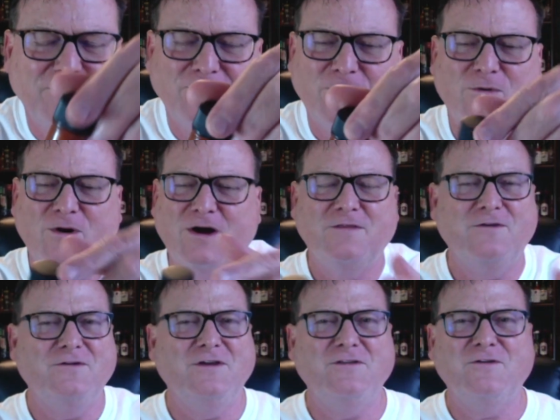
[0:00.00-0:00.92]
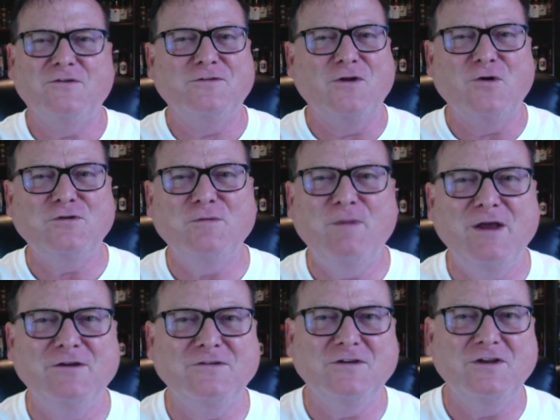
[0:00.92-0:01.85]
So there's no
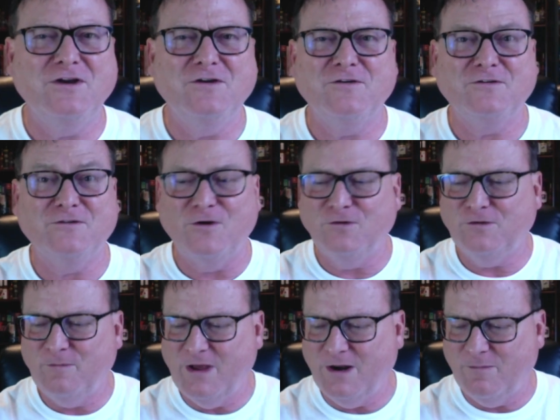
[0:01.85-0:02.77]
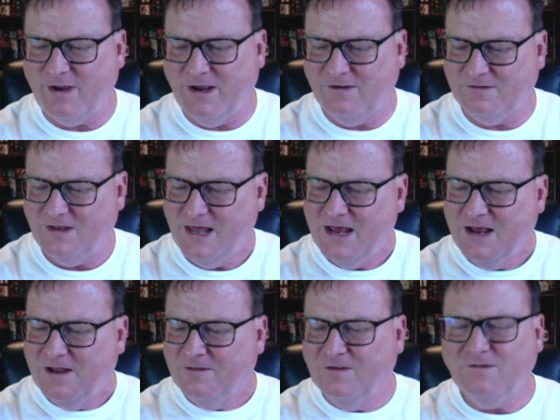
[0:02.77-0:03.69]
tomatoes in here. There's no tomato paste.
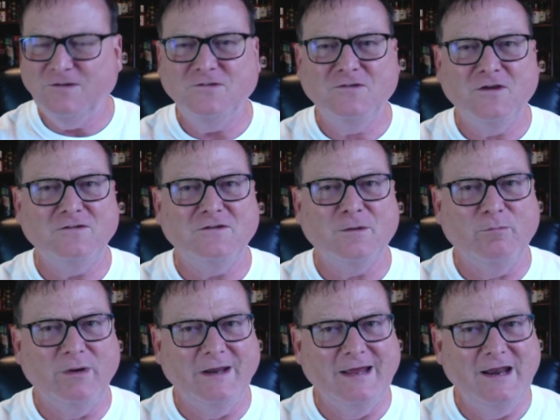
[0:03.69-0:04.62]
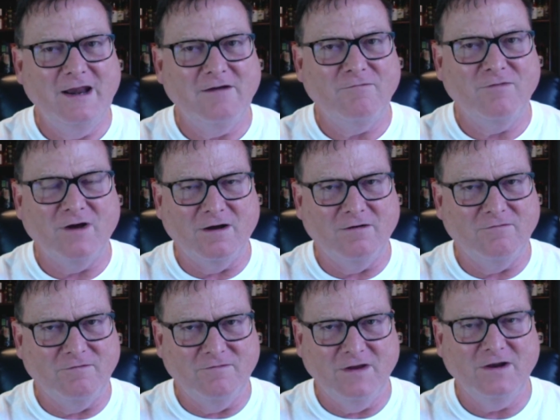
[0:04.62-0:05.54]
This is just a blend of
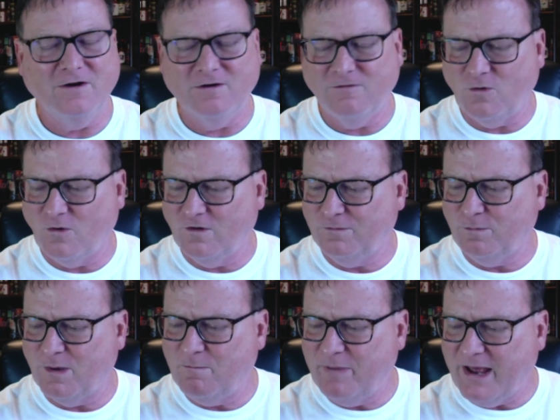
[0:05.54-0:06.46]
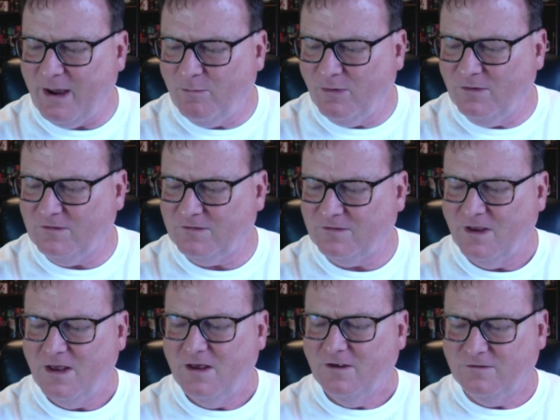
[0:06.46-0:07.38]
vinegar, of course, but peppers,
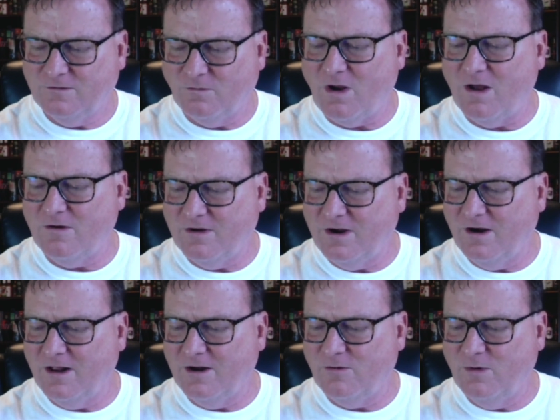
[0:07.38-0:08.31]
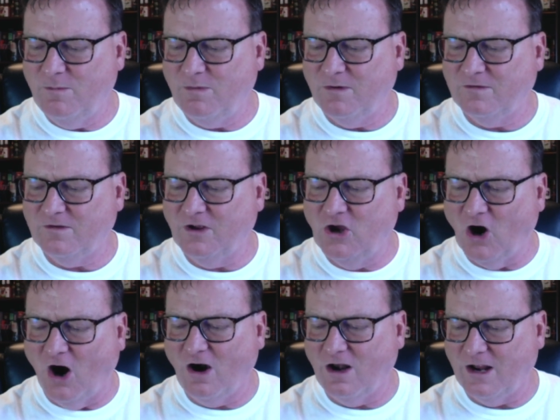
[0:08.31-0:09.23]
Serrano Carolina Reapers,
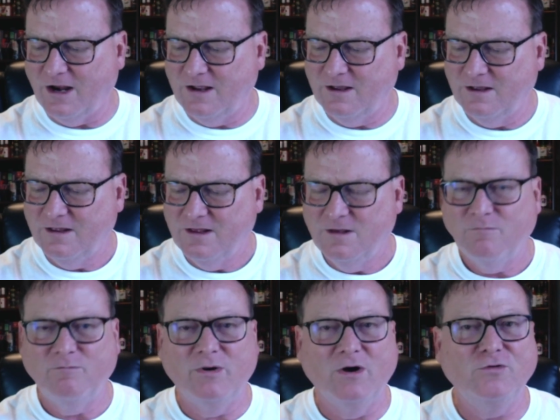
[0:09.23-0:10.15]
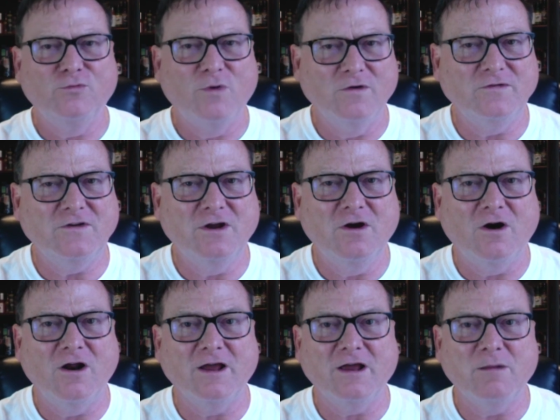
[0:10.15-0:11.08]
garlic, both roasted
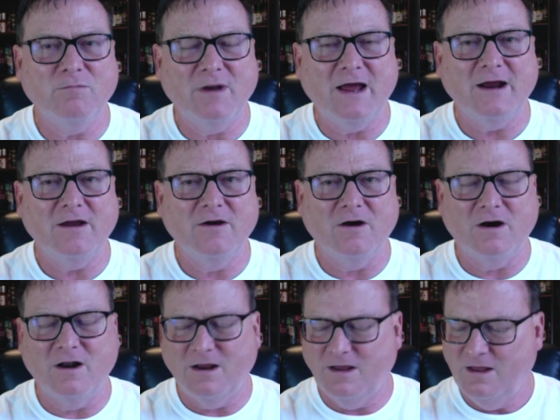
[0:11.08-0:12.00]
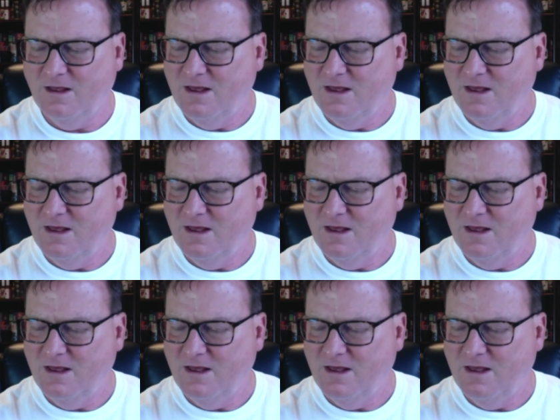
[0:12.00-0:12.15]
garlic and black garlic,